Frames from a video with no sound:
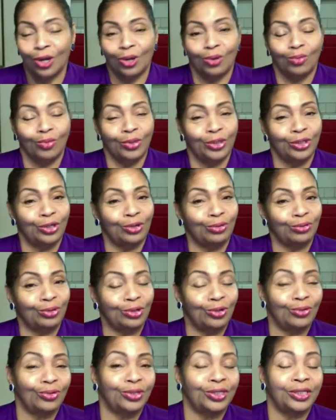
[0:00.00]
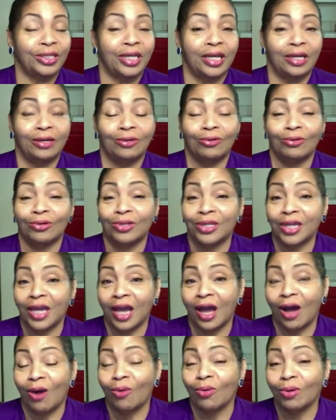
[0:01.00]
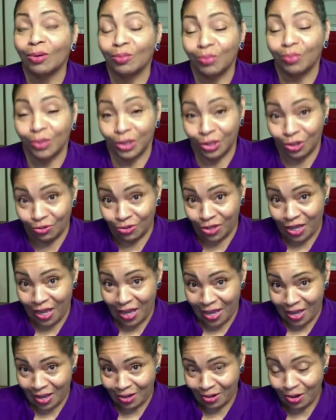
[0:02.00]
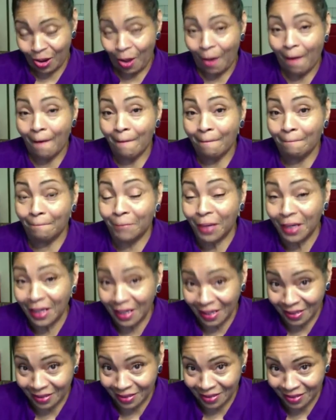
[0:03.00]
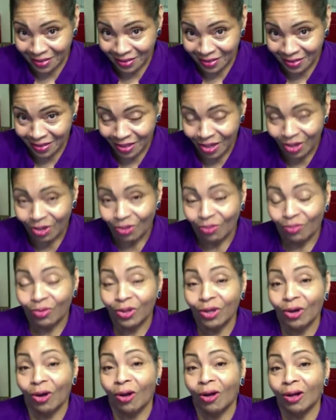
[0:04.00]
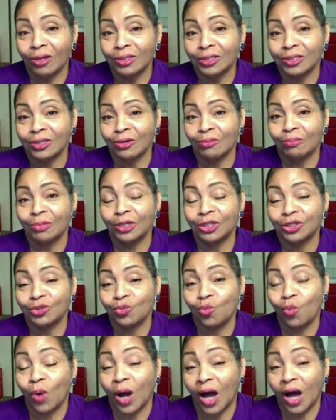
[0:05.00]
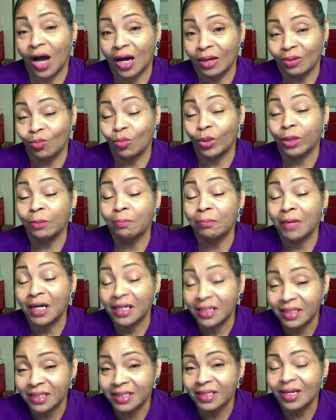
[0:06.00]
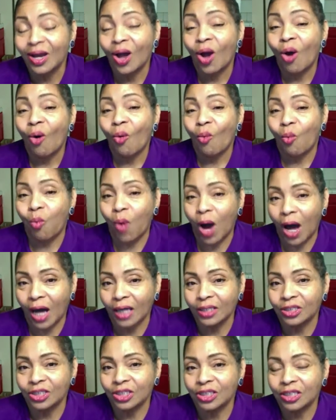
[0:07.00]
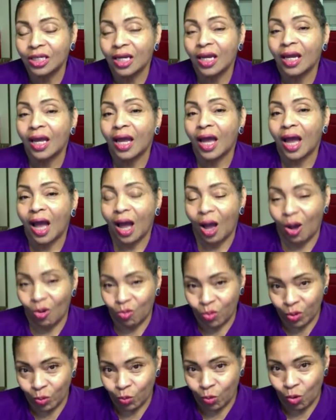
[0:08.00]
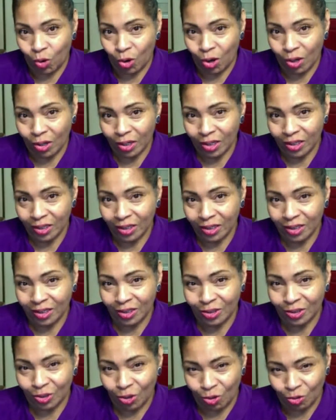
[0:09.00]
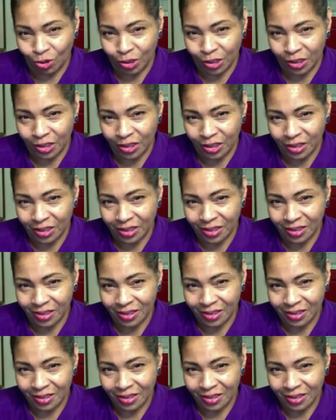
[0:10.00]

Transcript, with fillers: We don't know the day nor the hour, we know that. But we also must watch, we must watch how we walk in holiness.